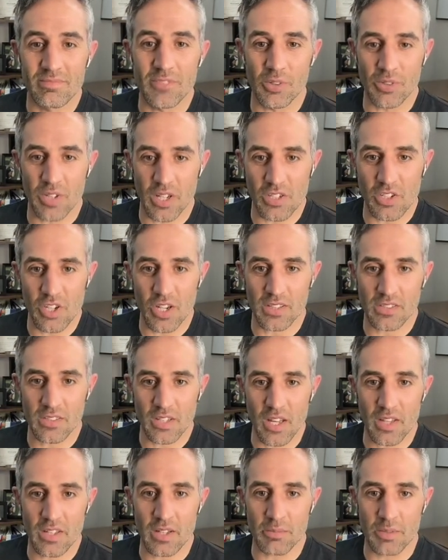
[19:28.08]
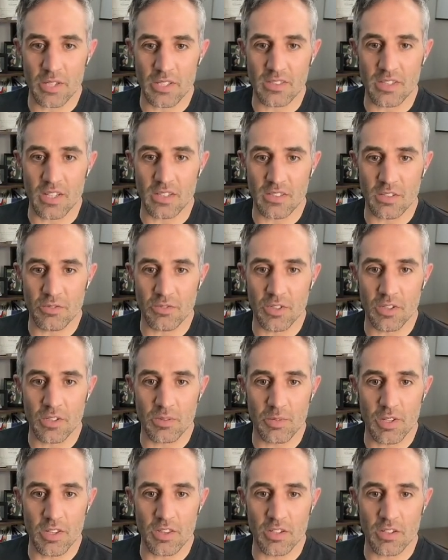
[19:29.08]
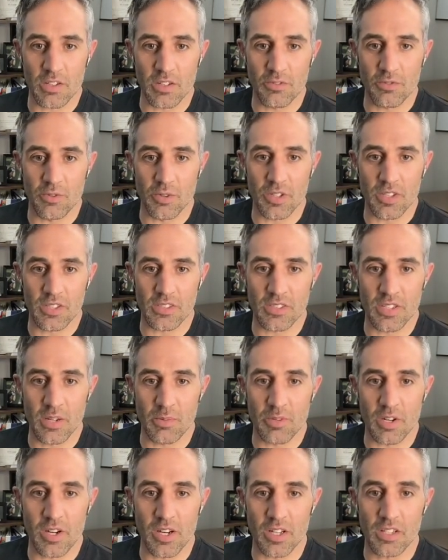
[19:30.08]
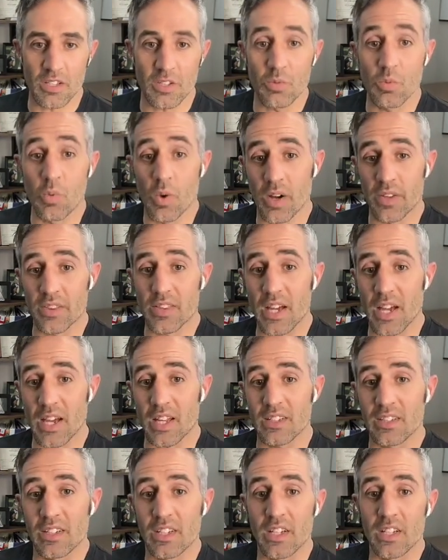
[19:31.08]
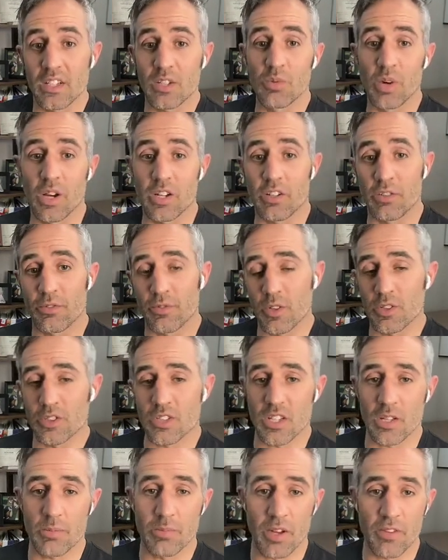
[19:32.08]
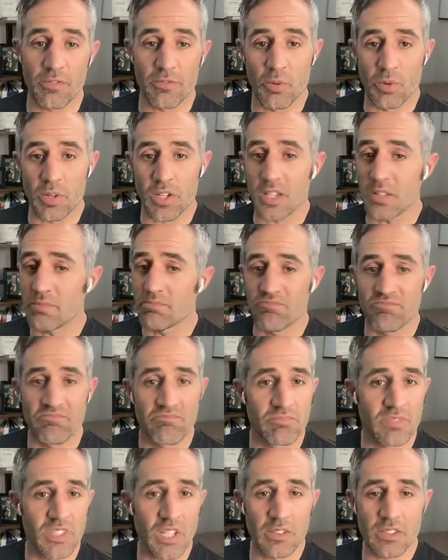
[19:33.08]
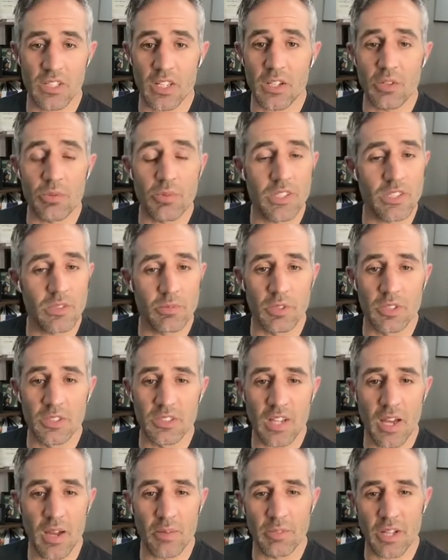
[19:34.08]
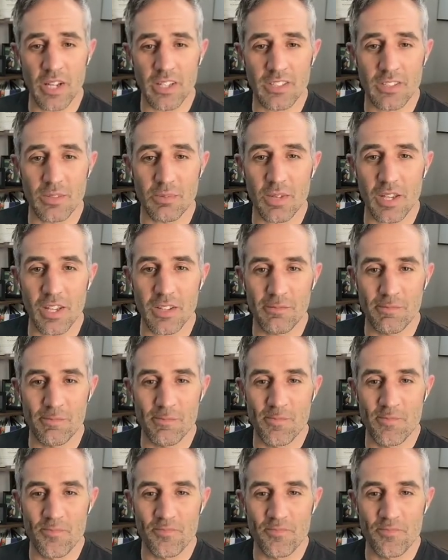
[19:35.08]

Okay, Jess, yeah, that makes sense. If you're going to be 34 this summer and you want that, you want your first kid by 40, sounds like a reasonable timeline to me.